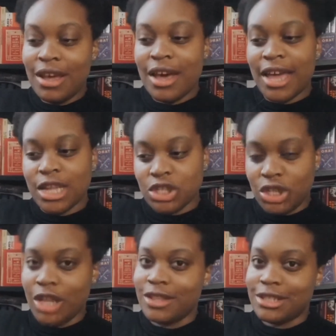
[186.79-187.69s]
I had to
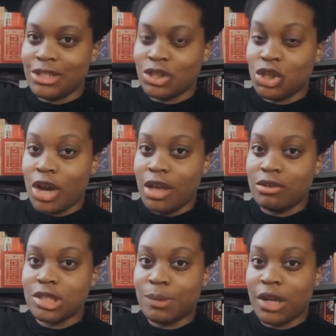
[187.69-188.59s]
learn this as a child
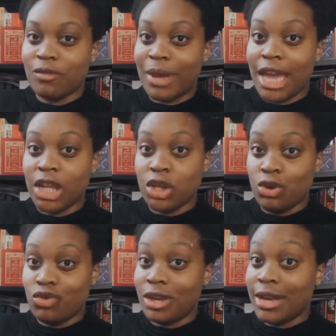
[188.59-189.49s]
as part of my
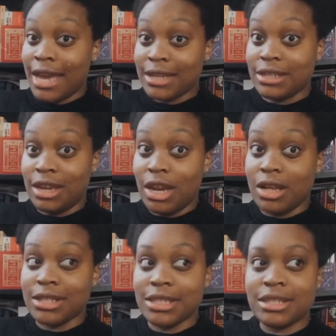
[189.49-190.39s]
elocution and acting
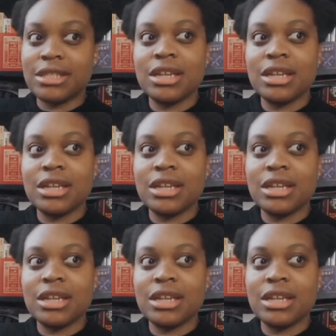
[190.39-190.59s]
classes.